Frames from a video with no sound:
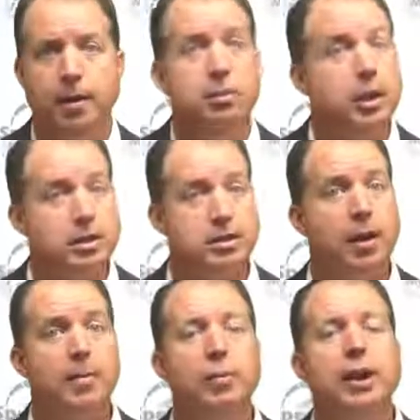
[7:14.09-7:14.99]
Plus,
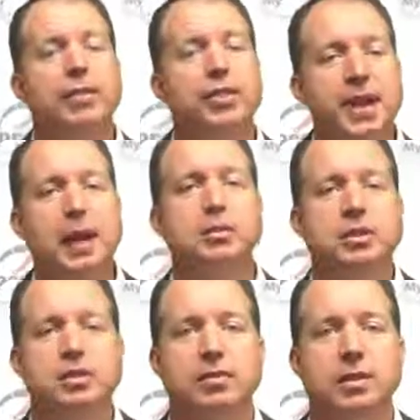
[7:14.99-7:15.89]
we have
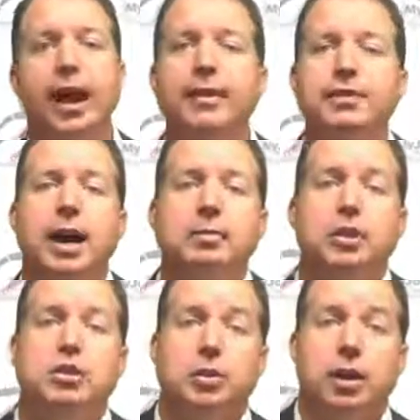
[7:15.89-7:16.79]
thousands of live jobs
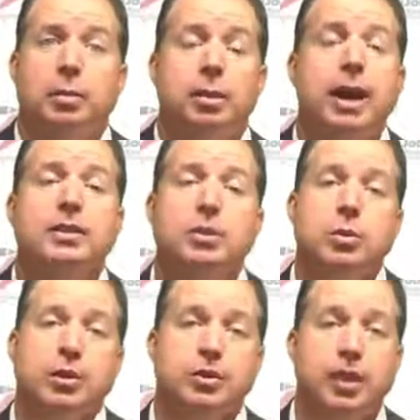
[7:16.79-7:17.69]
that you can apply to
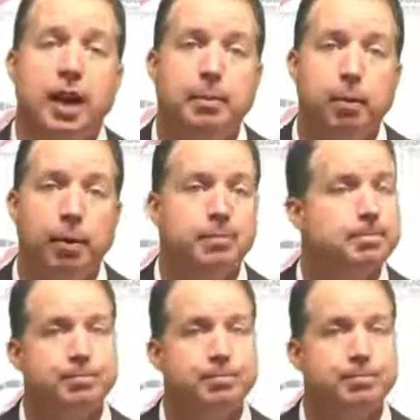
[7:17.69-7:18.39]
on the job board.